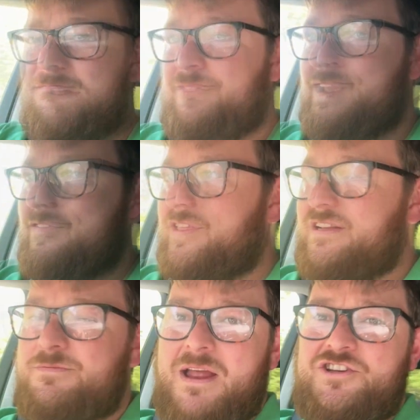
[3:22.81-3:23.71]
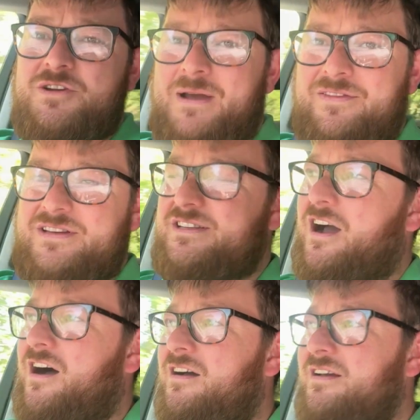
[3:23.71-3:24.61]
The other thing to mention about this
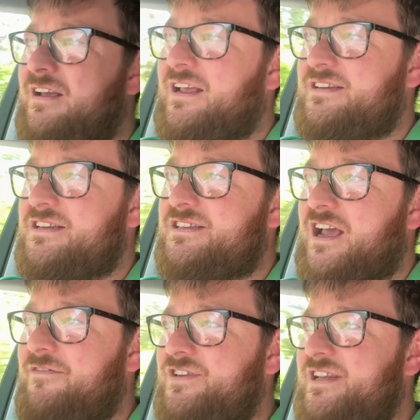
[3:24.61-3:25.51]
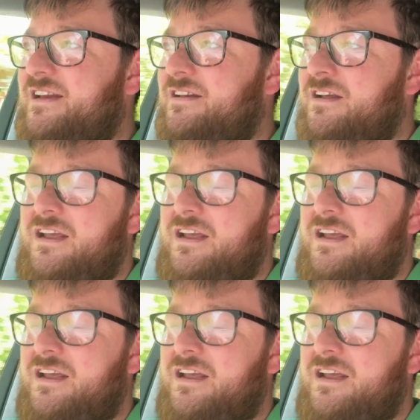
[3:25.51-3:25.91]
car is the servicing.